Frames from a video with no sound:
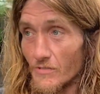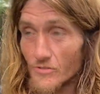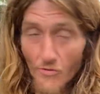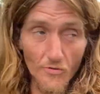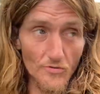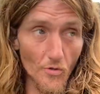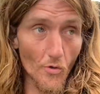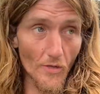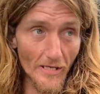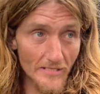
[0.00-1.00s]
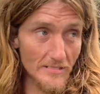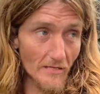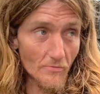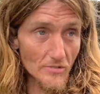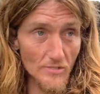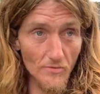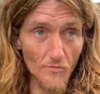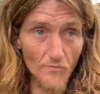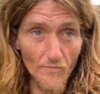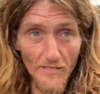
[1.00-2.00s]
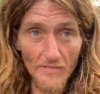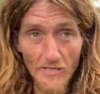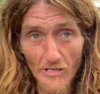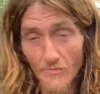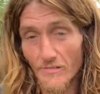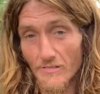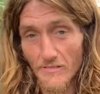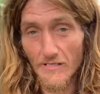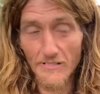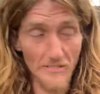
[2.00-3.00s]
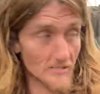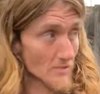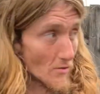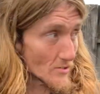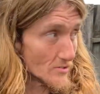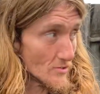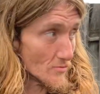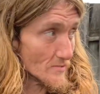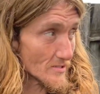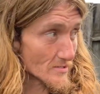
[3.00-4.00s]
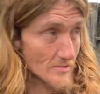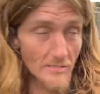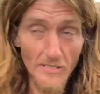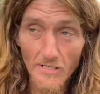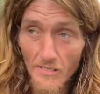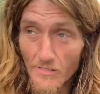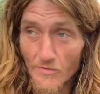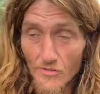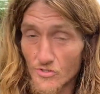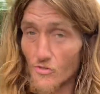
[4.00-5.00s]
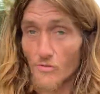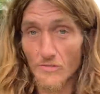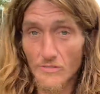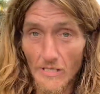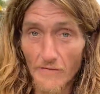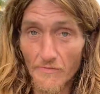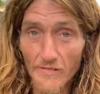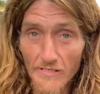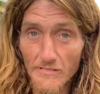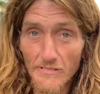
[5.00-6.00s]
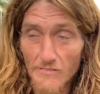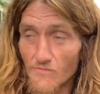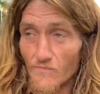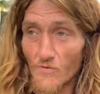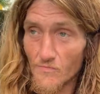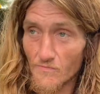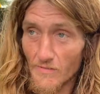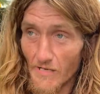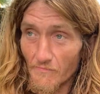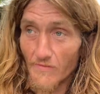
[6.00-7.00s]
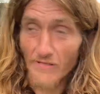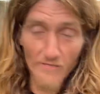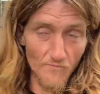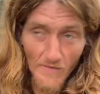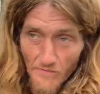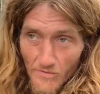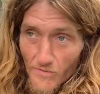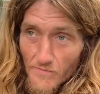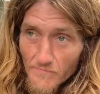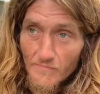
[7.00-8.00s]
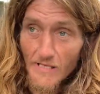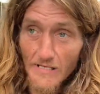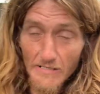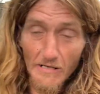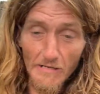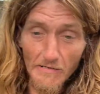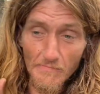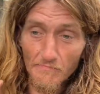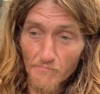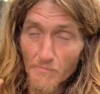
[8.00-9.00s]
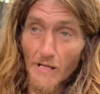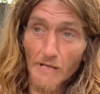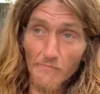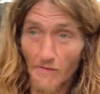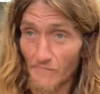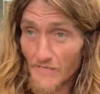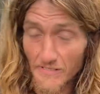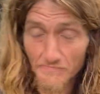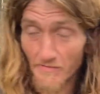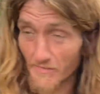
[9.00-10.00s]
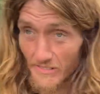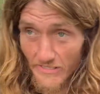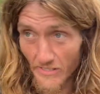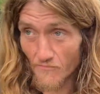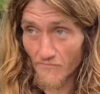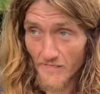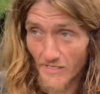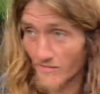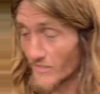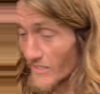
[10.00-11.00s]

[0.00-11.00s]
So those old heads that would just look for regular heroin, it's hard to do, because everything is fentanyl, and I'm thinking maybe a year from now,